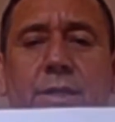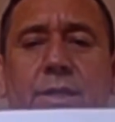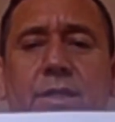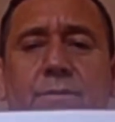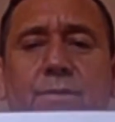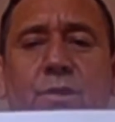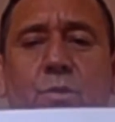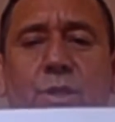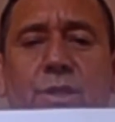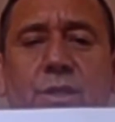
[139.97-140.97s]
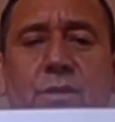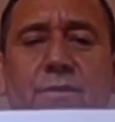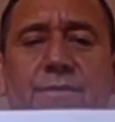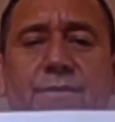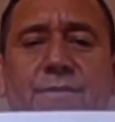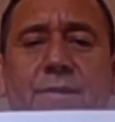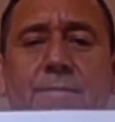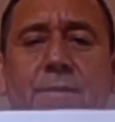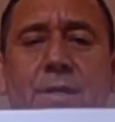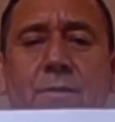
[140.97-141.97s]
It is between the roof of the
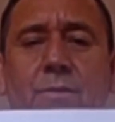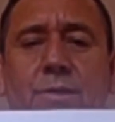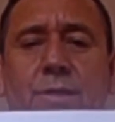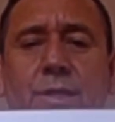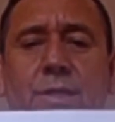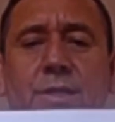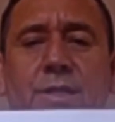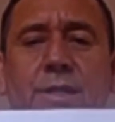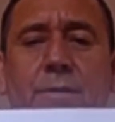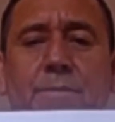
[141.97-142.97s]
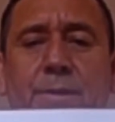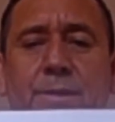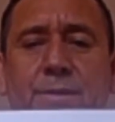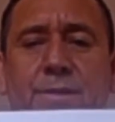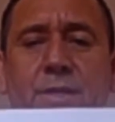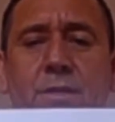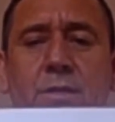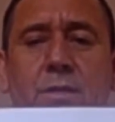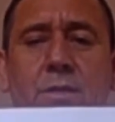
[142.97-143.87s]
mouth and the upper teeth.